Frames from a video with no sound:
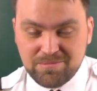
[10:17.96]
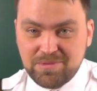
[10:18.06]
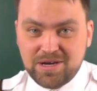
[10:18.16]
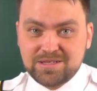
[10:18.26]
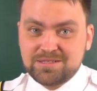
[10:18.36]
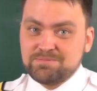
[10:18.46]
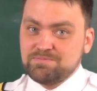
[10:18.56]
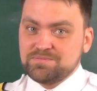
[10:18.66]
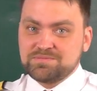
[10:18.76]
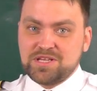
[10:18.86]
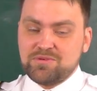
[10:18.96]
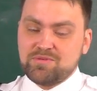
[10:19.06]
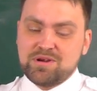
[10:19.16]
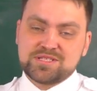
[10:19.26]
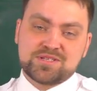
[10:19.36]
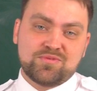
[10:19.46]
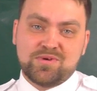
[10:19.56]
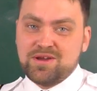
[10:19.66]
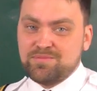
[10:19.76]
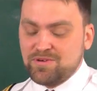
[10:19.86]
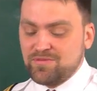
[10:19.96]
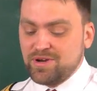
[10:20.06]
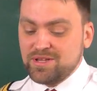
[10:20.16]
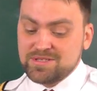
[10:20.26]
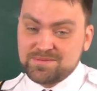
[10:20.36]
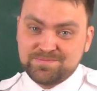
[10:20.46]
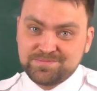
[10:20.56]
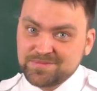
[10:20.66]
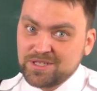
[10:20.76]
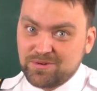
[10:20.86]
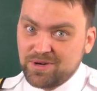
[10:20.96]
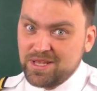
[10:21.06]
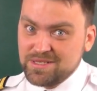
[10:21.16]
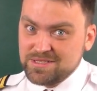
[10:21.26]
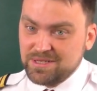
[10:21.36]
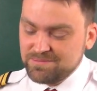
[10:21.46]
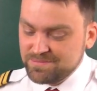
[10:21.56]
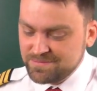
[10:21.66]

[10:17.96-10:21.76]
But everyone survived, my friends. Crazy.